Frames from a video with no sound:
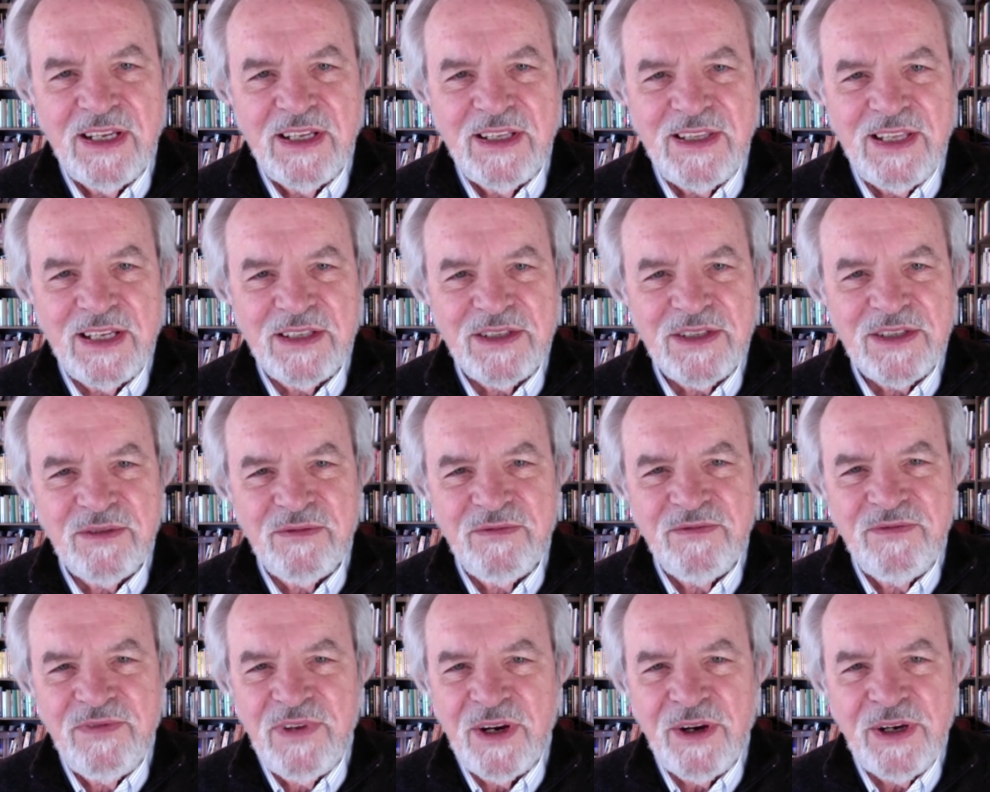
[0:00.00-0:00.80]
That's a
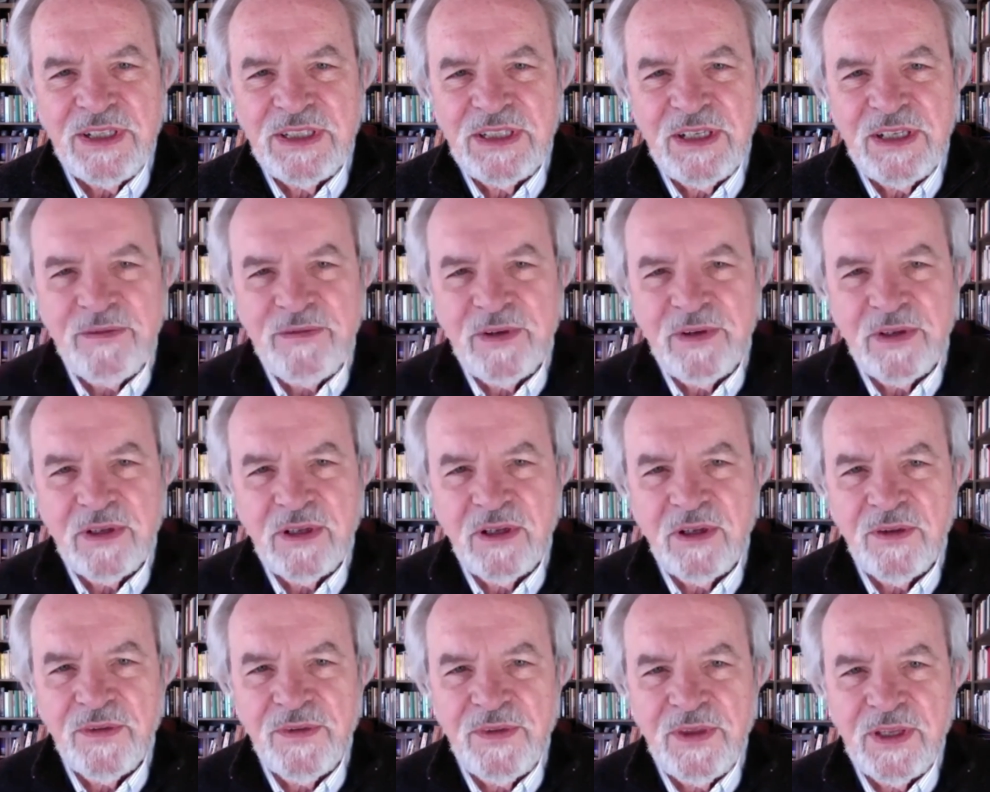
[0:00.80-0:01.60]
very
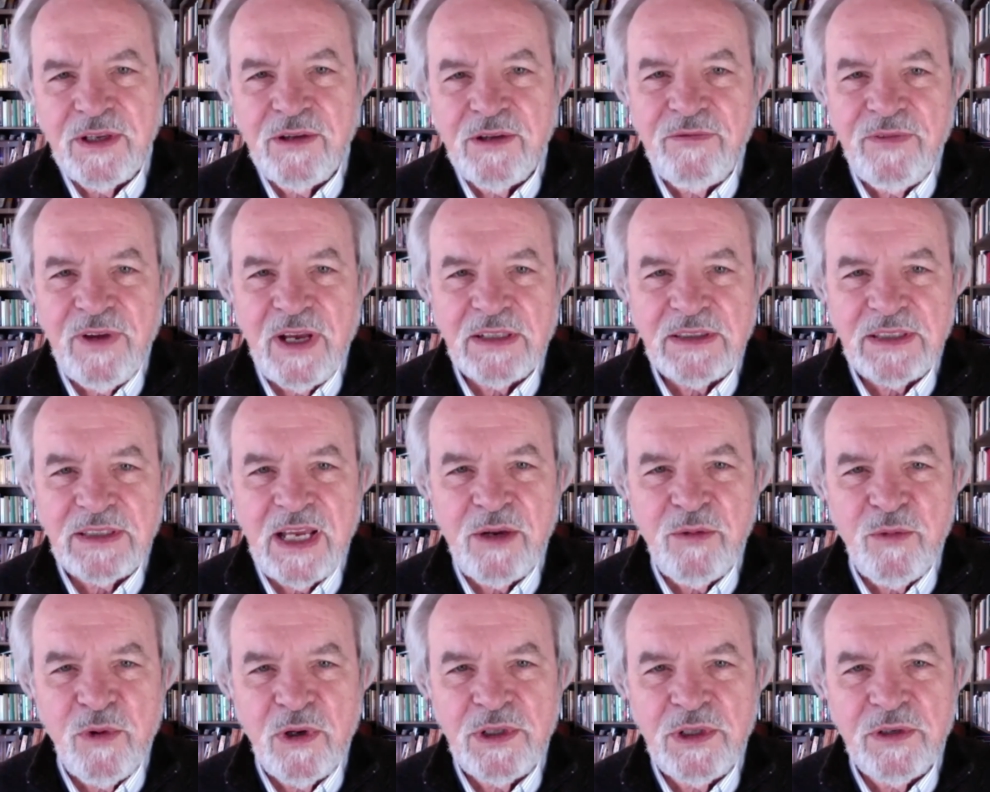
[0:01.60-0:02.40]
difficult thing. In fact, I
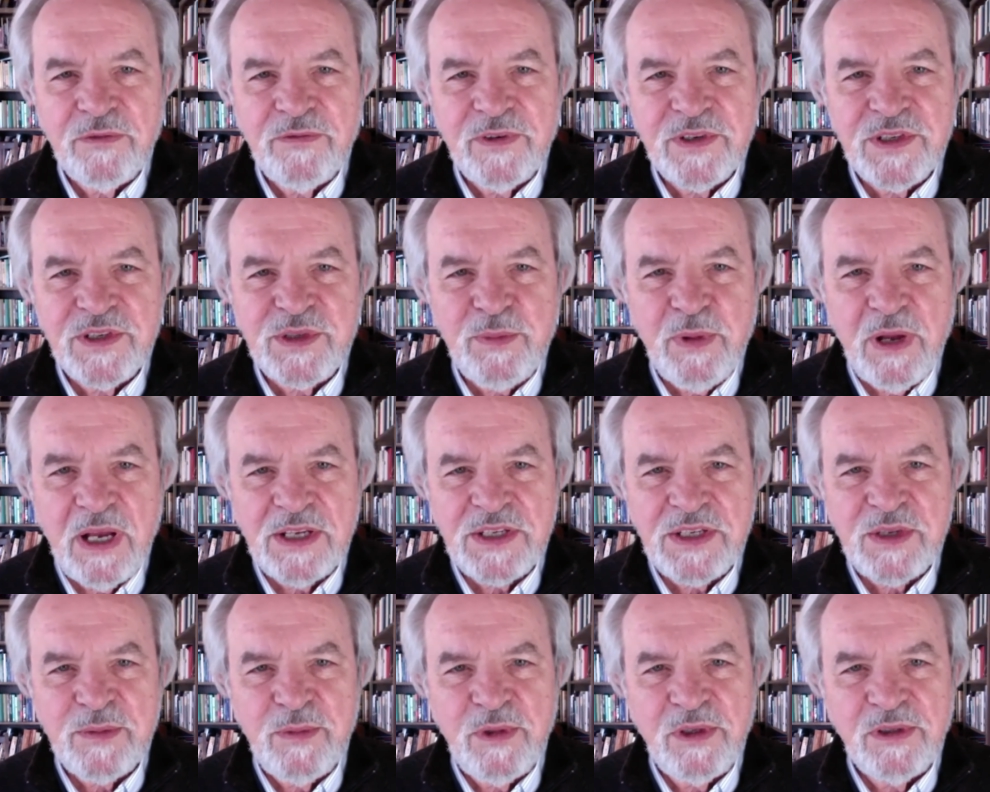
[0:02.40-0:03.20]
wonder if it's
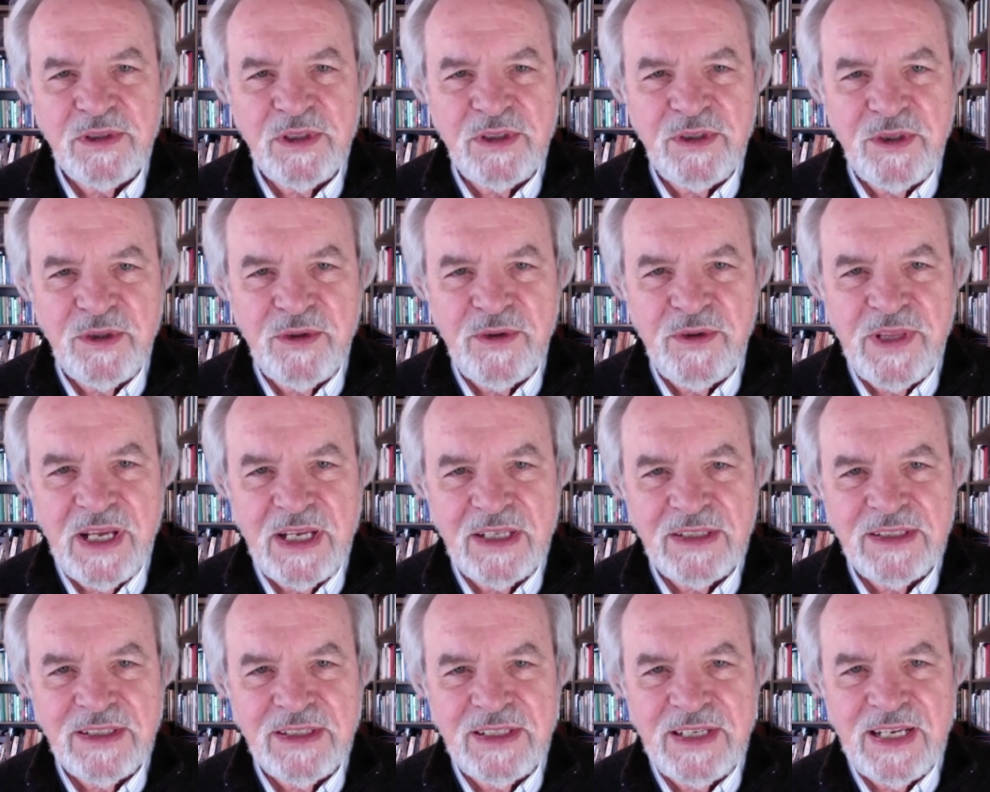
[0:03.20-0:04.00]
possible to do
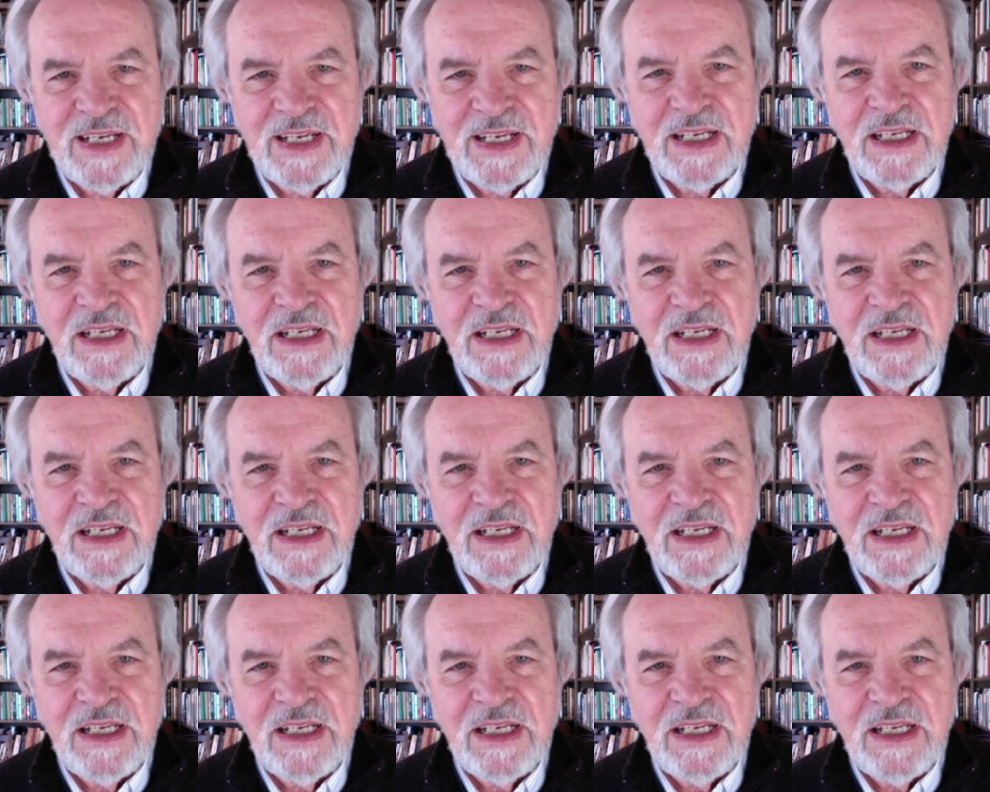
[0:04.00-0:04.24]
that today,